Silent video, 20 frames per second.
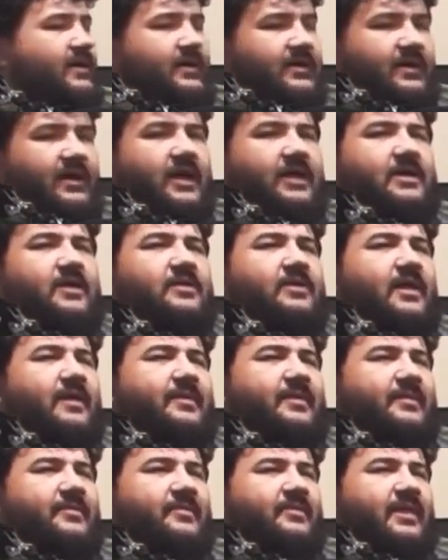Yeah, I know a lot
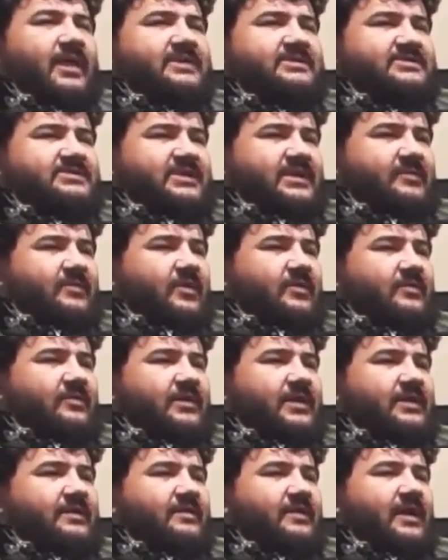of people like Simone,
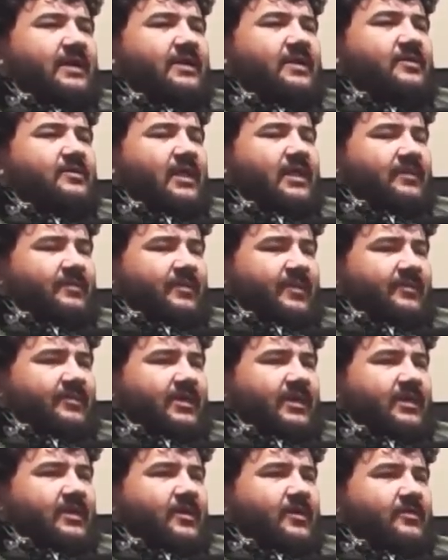and I know a lot of people
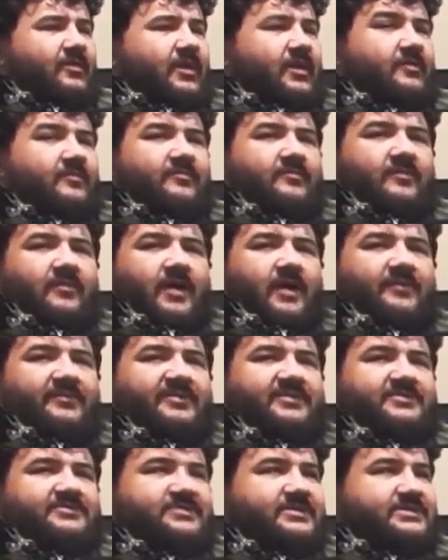like Yoko,
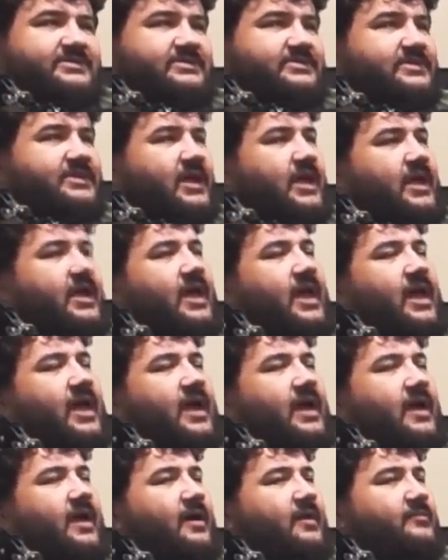obvious reasons.
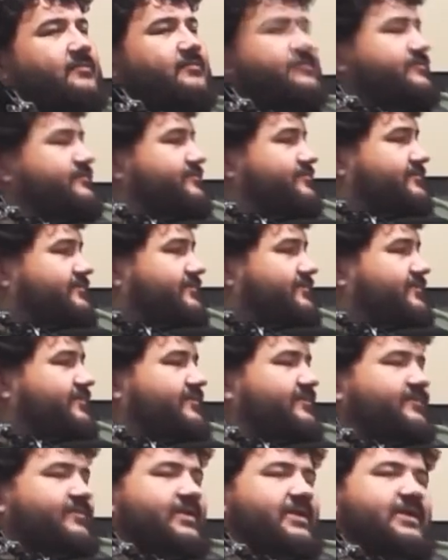
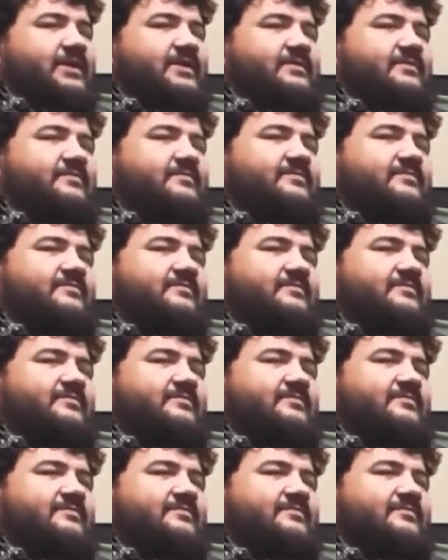But
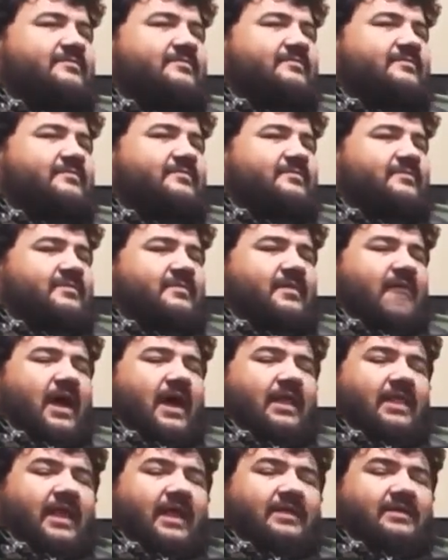
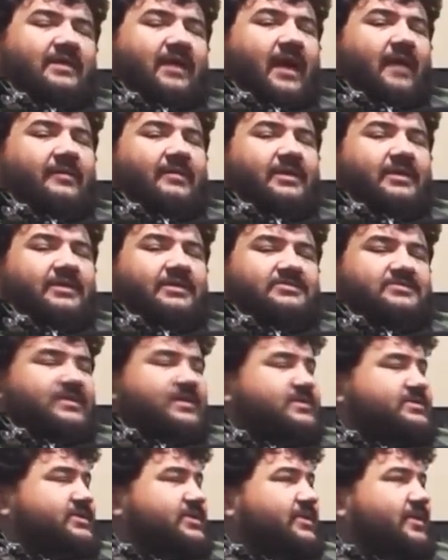I liked Kamina as
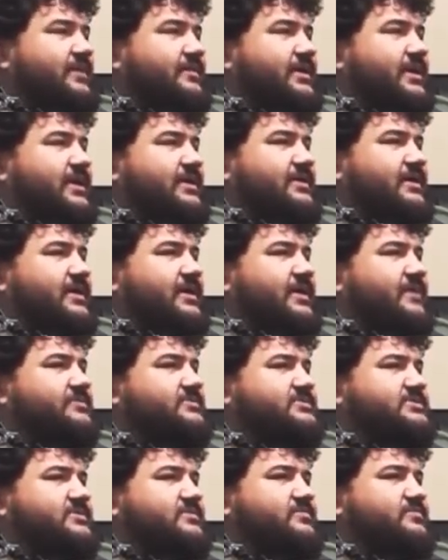well too. I mean, I thought he
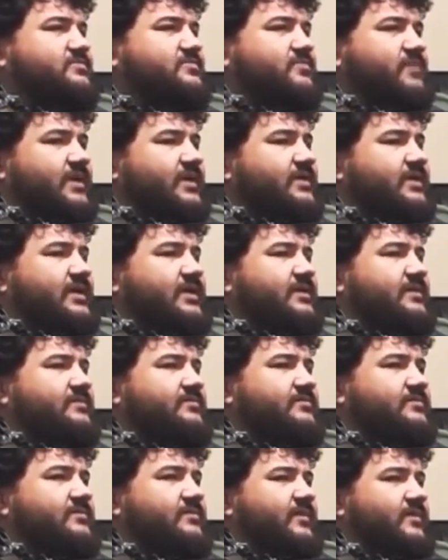was a
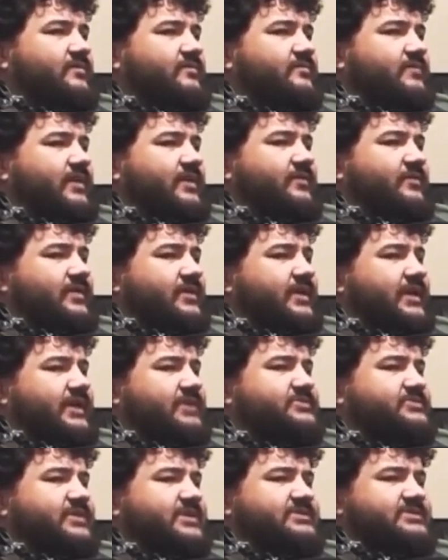really
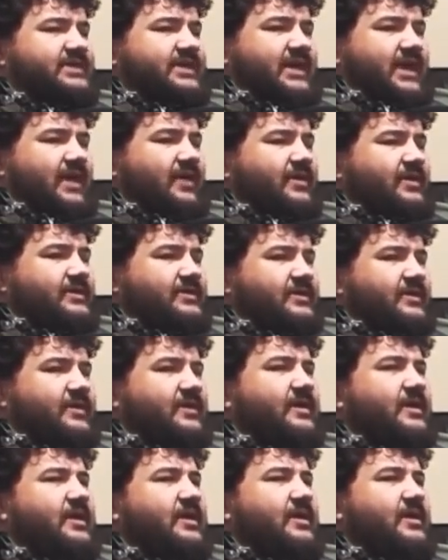interesting character,
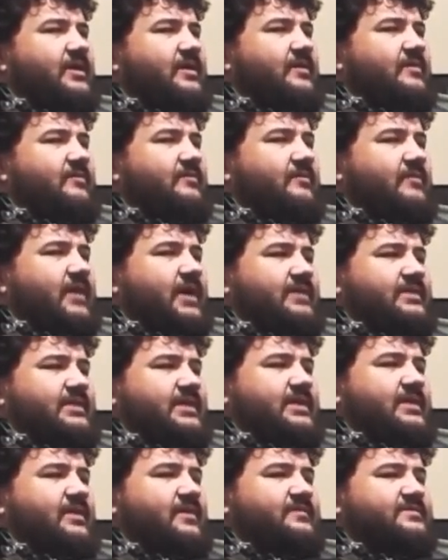and
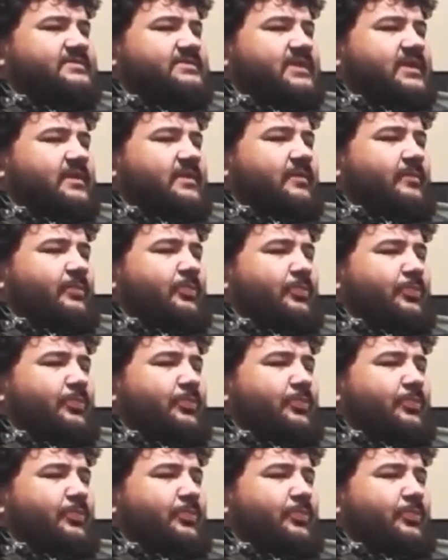then all of a sudden,